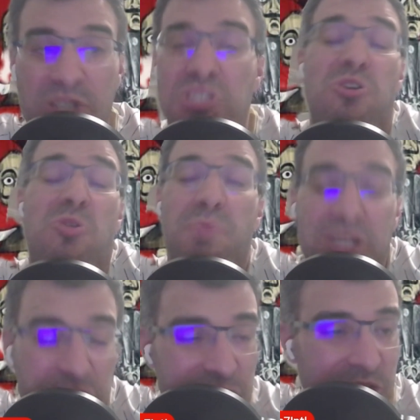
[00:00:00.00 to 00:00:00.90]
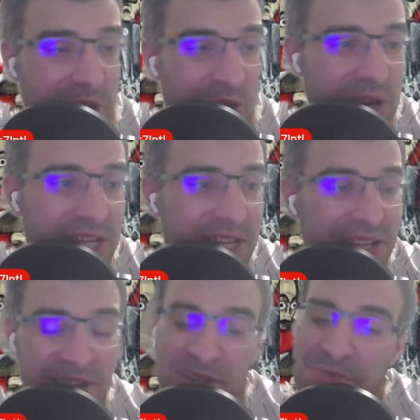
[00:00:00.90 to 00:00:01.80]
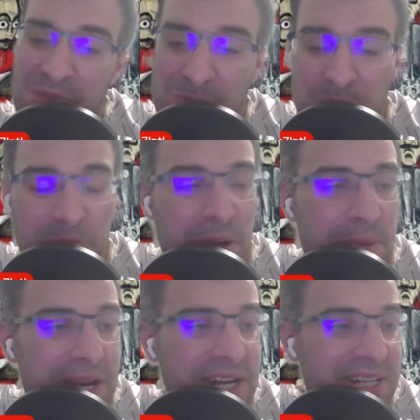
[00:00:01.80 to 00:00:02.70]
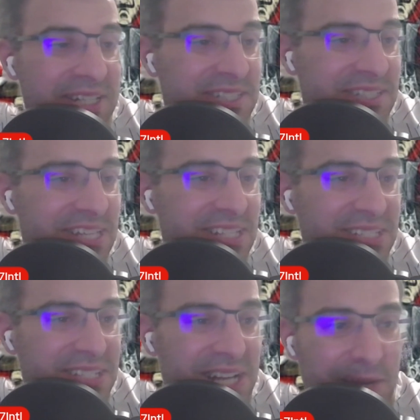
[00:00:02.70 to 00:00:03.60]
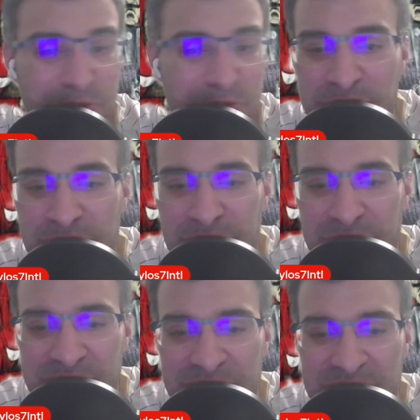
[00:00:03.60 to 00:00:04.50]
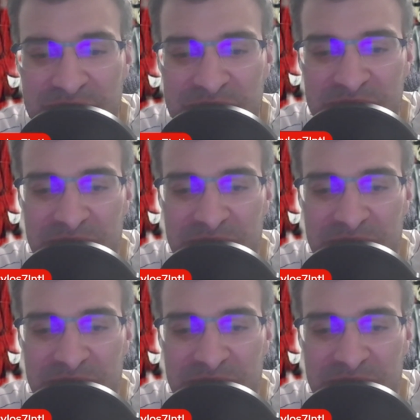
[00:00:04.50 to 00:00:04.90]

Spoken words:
so much in there already. Maybe all Paparena is an option for us to consider.